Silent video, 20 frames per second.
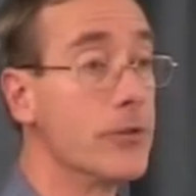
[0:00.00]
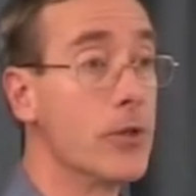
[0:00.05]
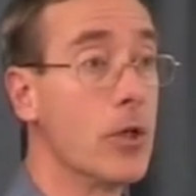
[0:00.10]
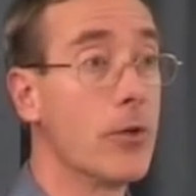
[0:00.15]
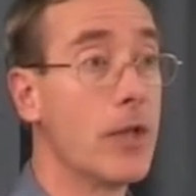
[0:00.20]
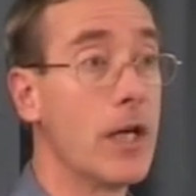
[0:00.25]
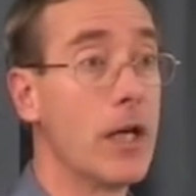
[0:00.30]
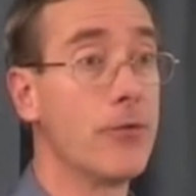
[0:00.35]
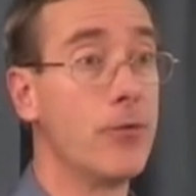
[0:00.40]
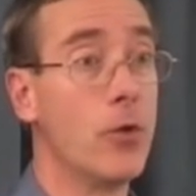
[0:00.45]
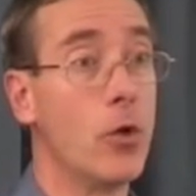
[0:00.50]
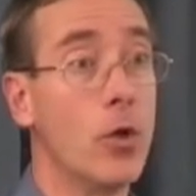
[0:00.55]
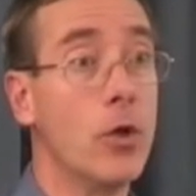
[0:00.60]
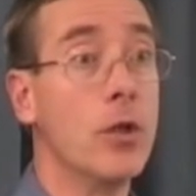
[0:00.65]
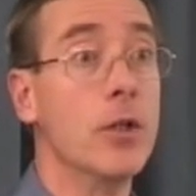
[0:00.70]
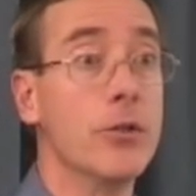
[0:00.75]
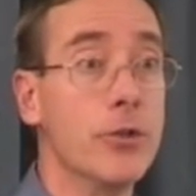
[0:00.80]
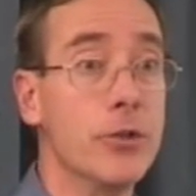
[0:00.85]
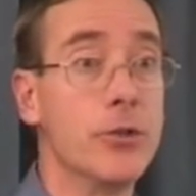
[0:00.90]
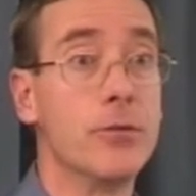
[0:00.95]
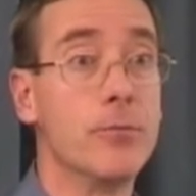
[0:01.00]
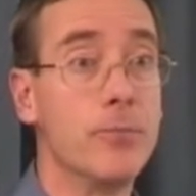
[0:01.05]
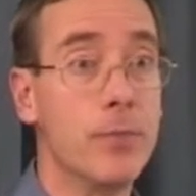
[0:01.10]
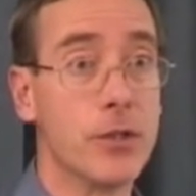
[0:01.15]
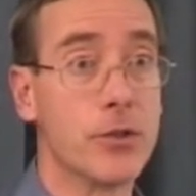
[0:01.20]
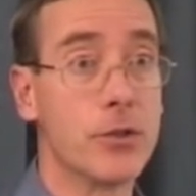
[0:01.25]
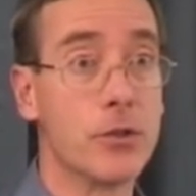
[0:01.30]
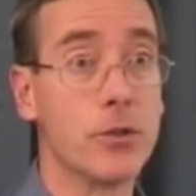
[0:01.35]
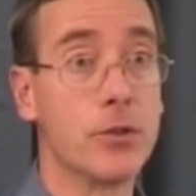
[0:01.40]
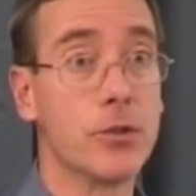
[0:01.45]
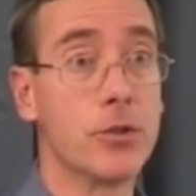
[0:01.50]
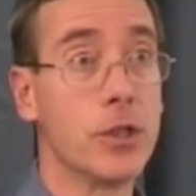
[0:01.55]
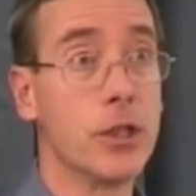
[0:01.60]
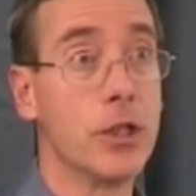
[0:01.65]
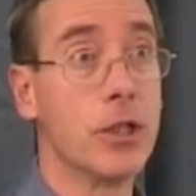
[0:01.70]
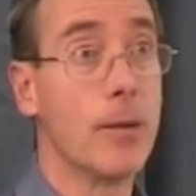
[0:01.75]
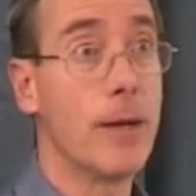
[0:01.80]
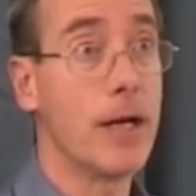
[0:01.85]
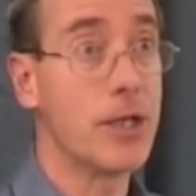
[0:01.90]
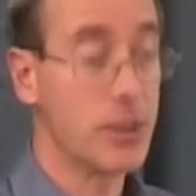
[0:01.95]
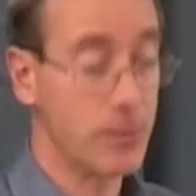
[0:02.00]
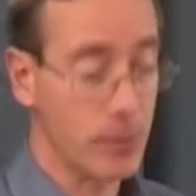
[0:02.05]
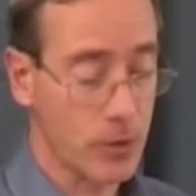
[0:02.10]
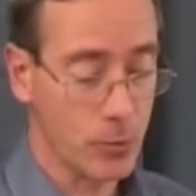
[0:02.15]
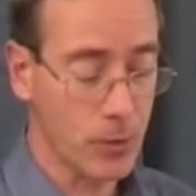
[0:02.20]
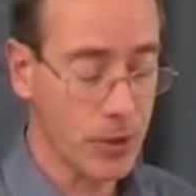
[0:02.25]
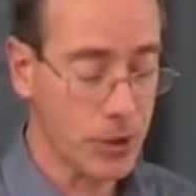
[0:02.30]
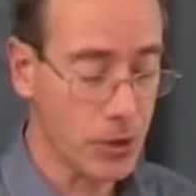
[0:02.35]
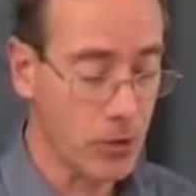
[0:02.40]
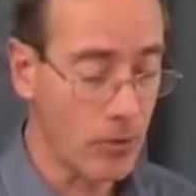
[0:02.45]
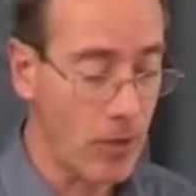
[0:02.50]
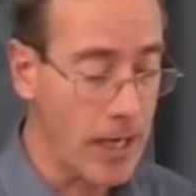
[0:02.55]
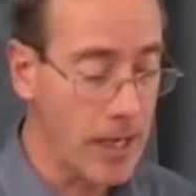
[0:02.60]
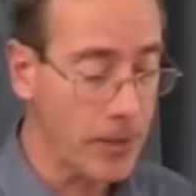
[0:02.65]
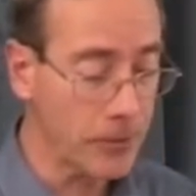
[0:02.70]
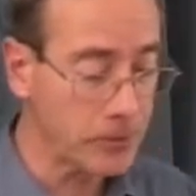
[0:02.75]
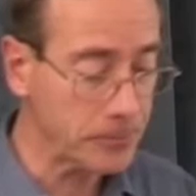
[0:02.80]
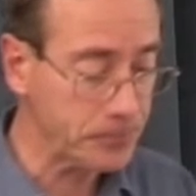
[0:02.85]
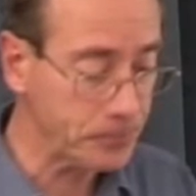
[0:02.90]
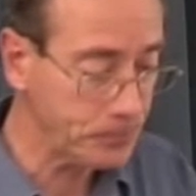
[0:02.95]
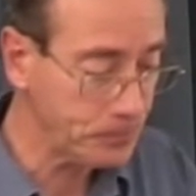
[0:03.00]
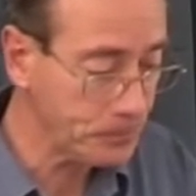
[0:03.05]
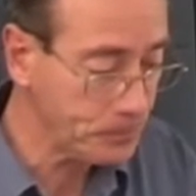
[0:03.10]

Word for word: so therefore the bits of the genome has to be switched around.